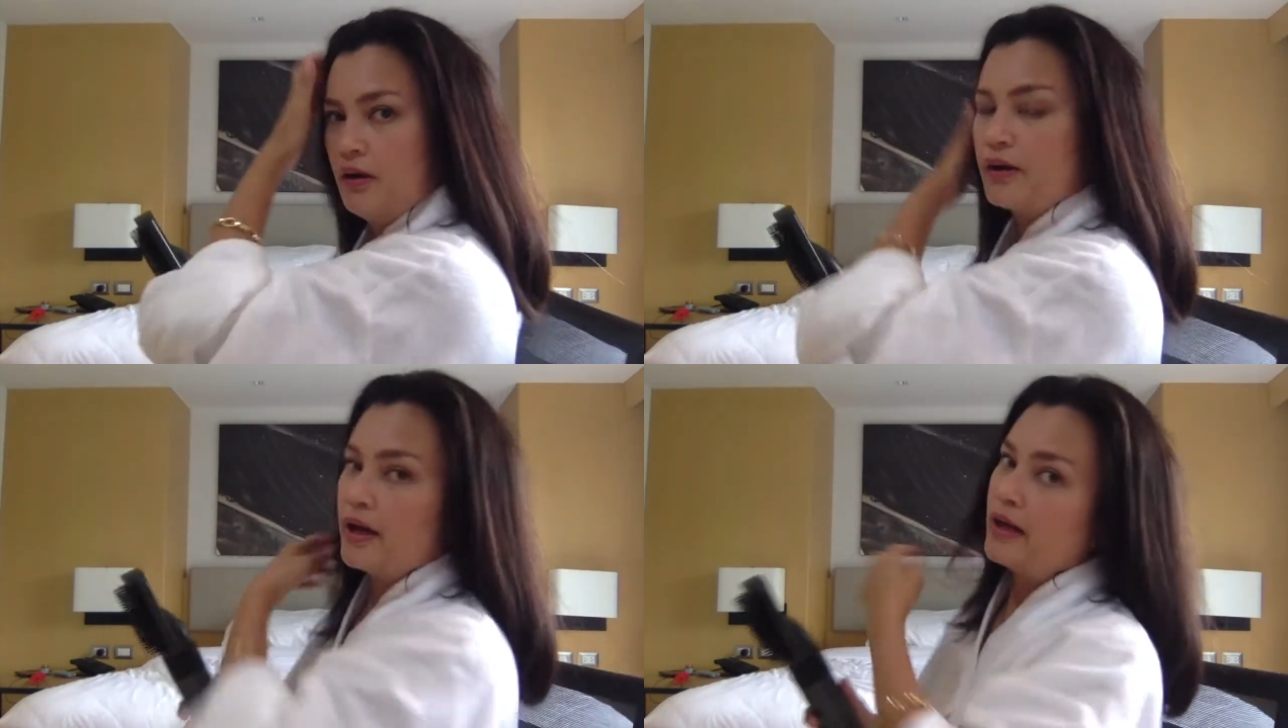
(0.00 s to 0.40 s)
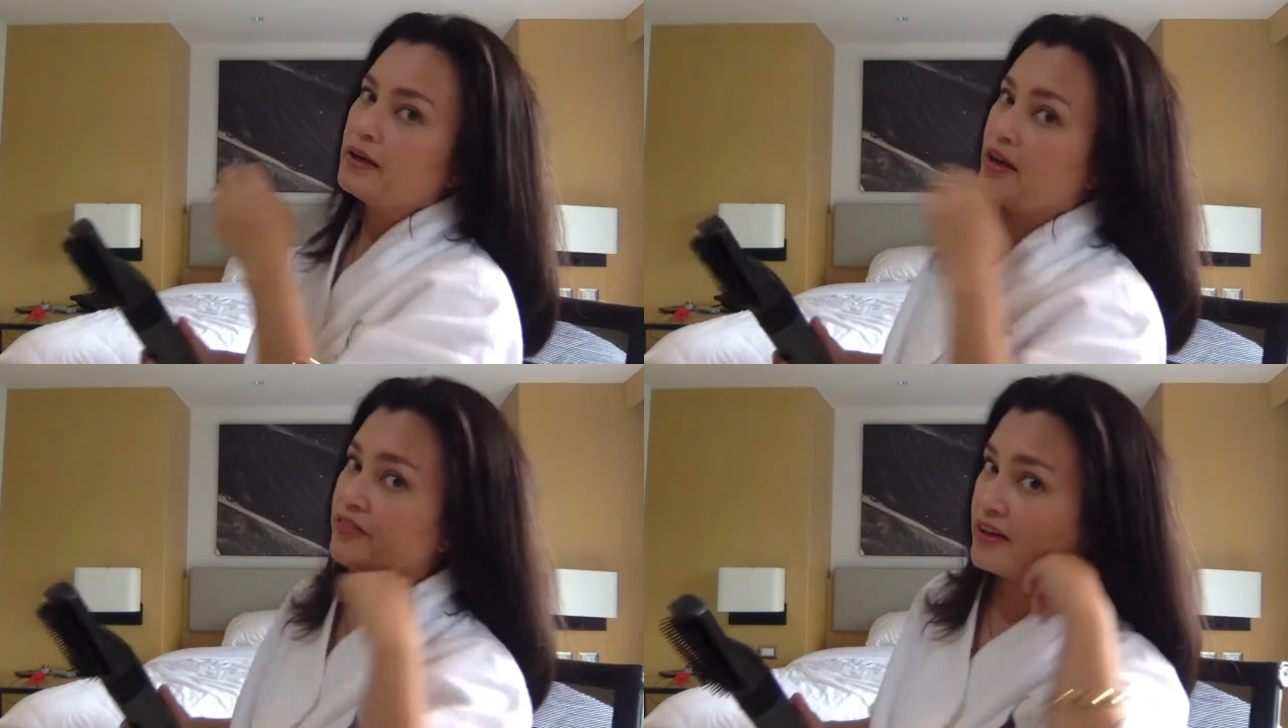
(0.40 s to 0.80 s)
Okay, I
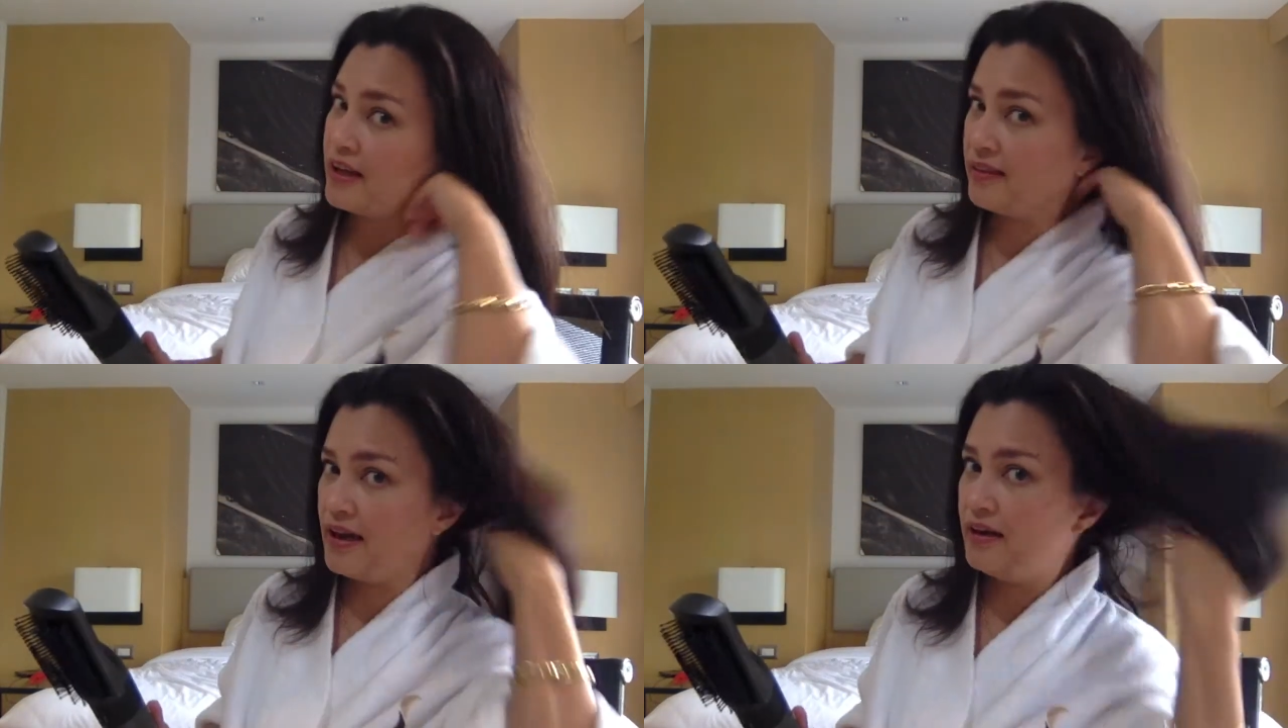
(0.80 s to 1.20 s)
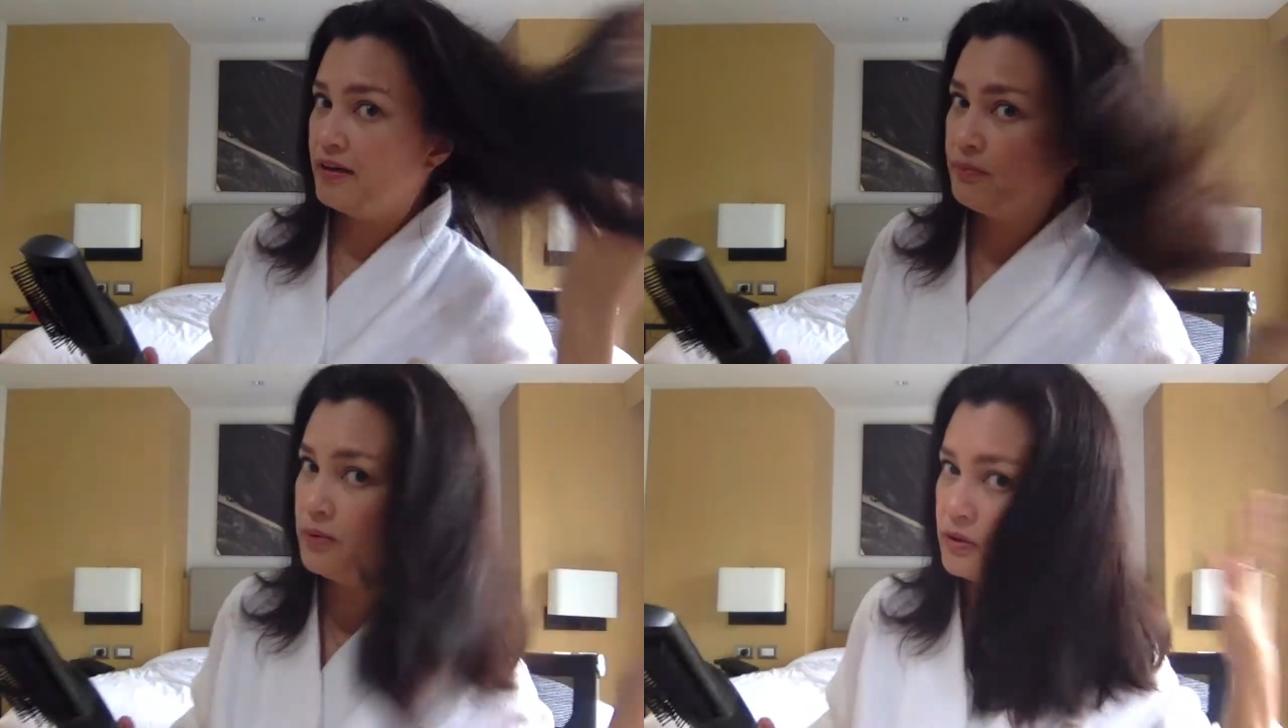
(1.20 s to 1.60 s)
never get that
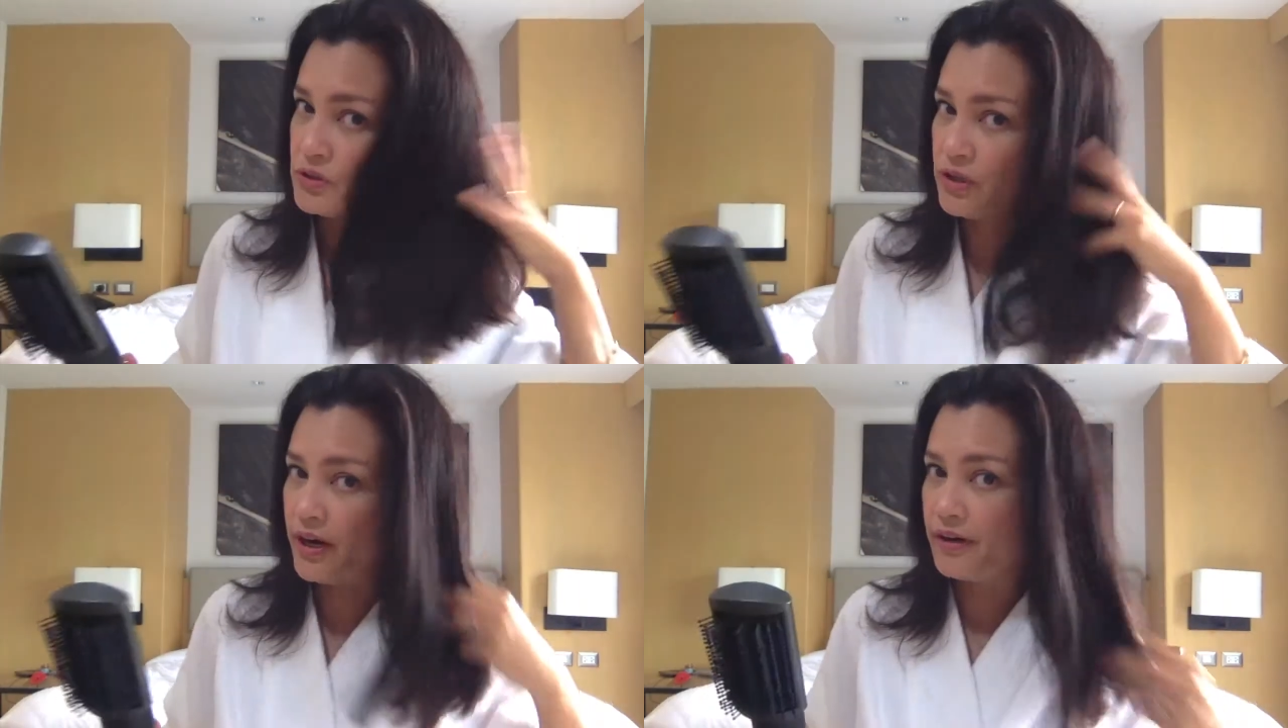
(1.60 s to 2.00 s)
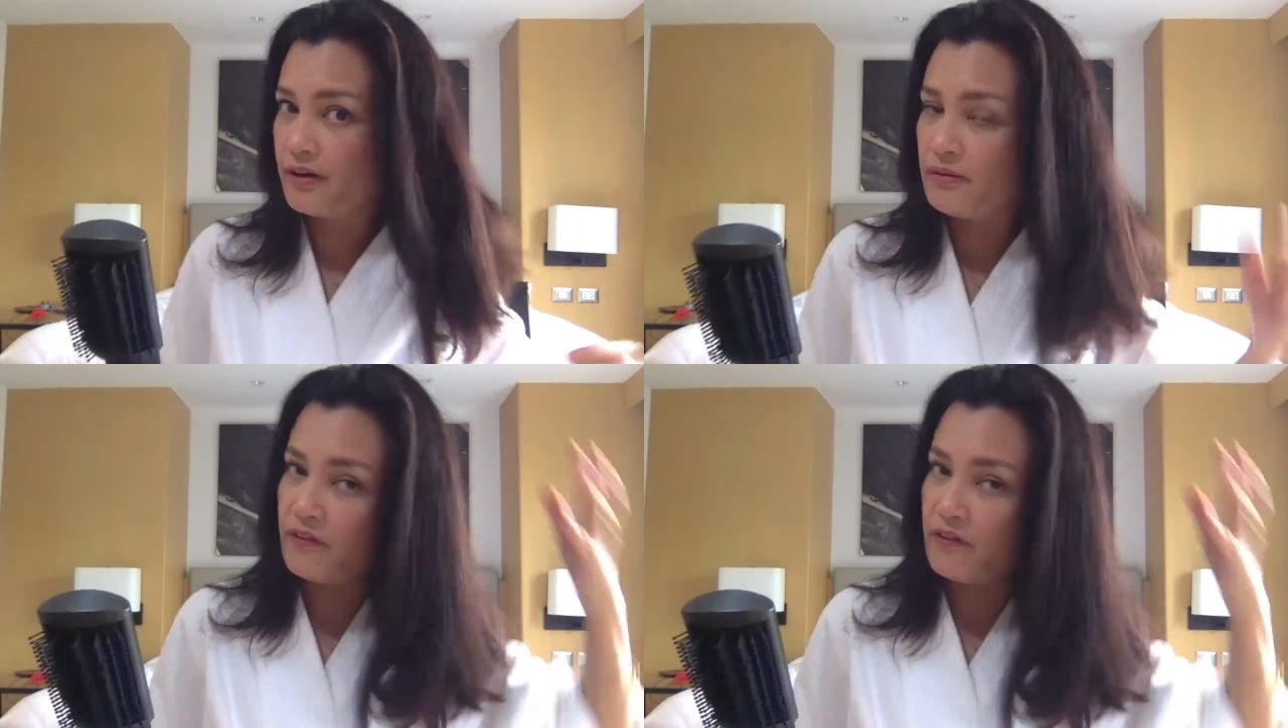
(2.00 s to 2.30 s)
in a blow dryer.